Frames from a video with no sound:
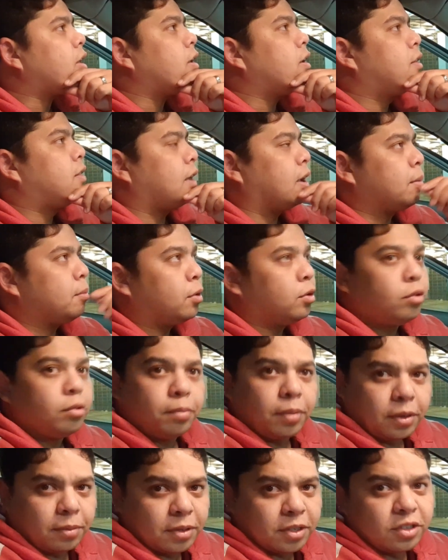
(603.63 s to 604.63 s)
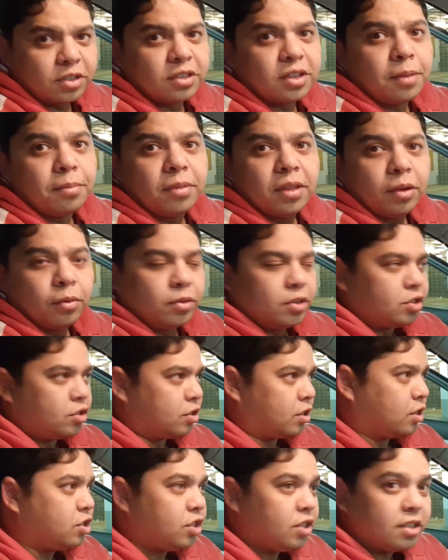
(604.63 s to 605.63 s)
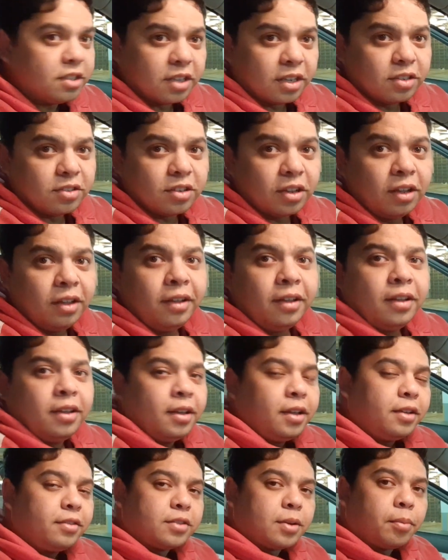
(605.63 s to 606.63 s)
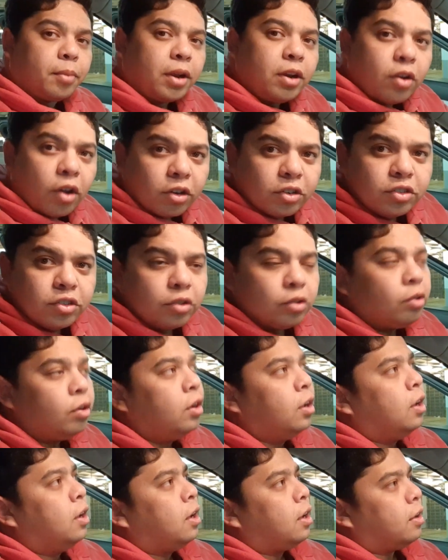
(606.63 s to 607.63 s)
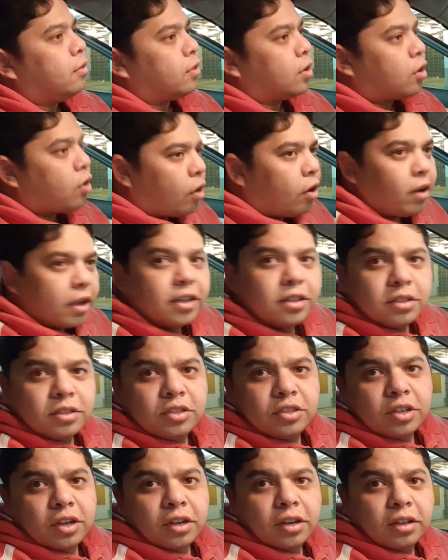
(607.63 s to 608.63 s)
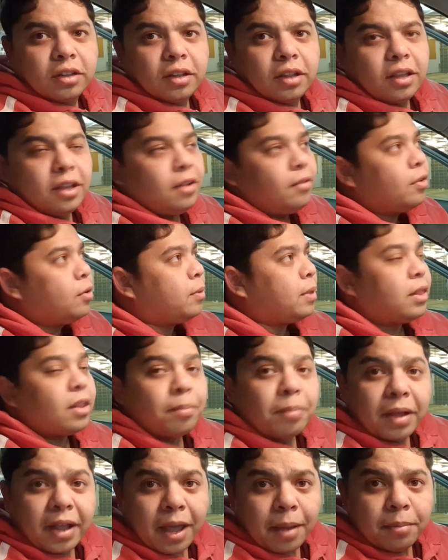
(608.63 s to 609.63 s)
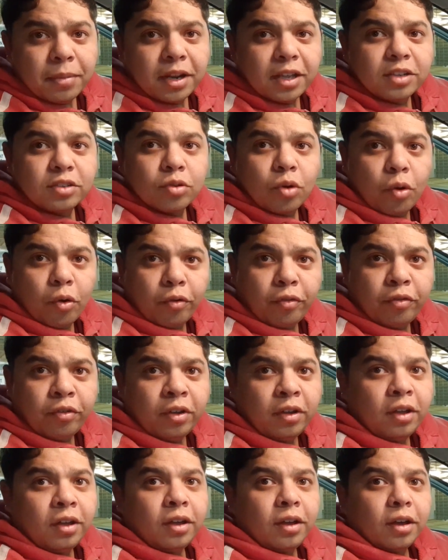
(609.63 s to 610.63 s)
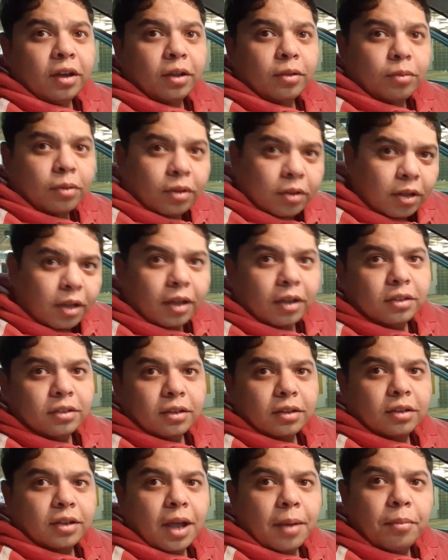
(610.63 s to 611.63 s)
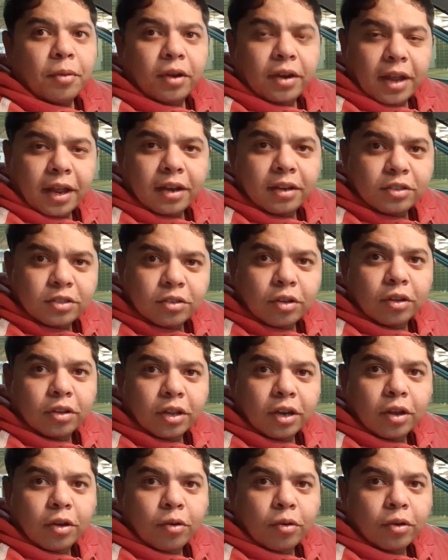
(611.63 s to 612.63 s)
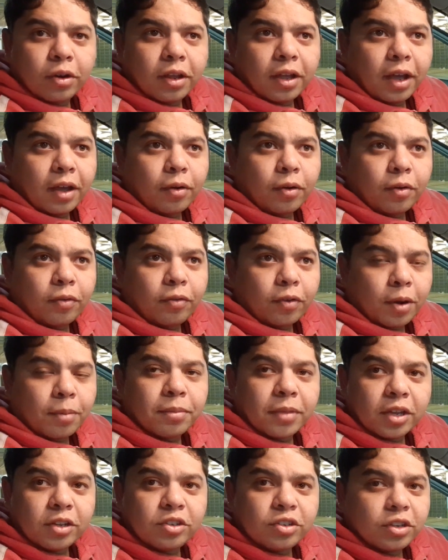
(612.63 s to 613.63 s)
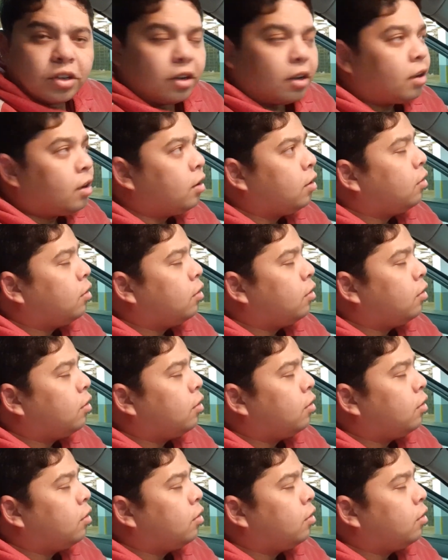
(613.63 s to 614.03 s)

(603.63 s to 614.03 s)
They can both do pretty much the same thing, which is the G sensor. Someone knocks you, if the car gets jerked, even when the camera is off, it will come on and start recording from that jerk.